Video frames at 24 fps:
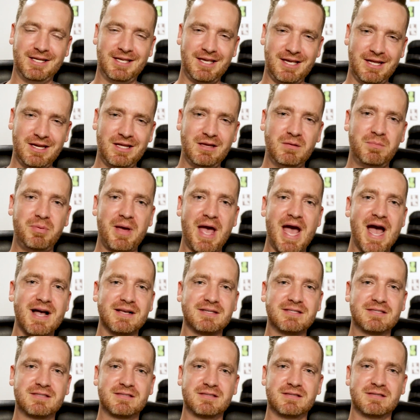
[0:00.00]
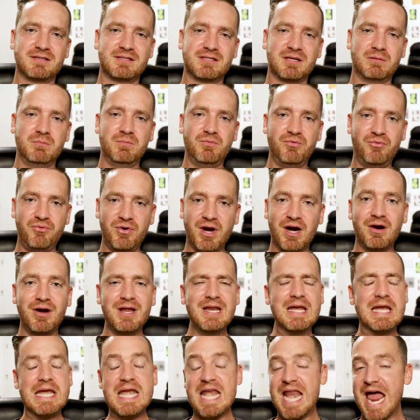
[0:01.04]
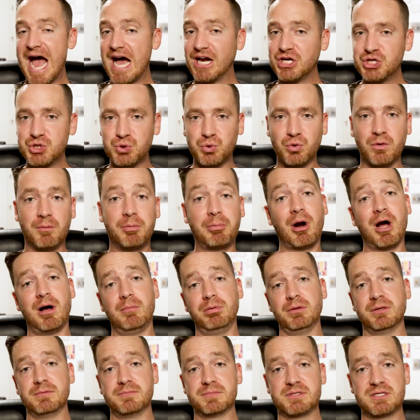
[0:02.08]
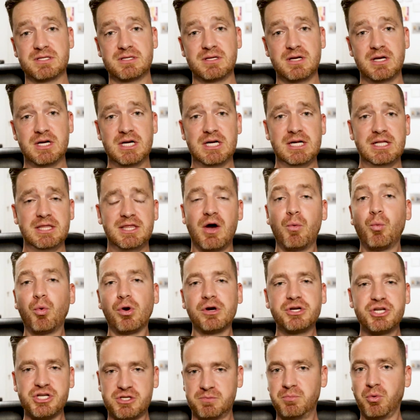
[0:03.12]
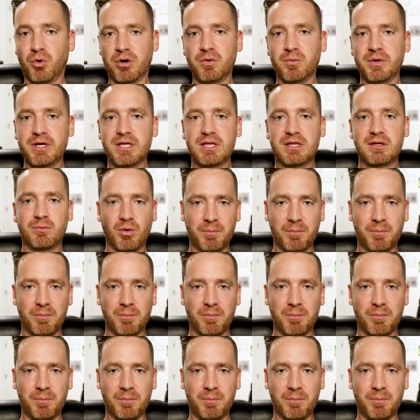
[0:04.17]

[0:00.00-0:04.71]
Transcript: getting past some very natural problems that we're just born with.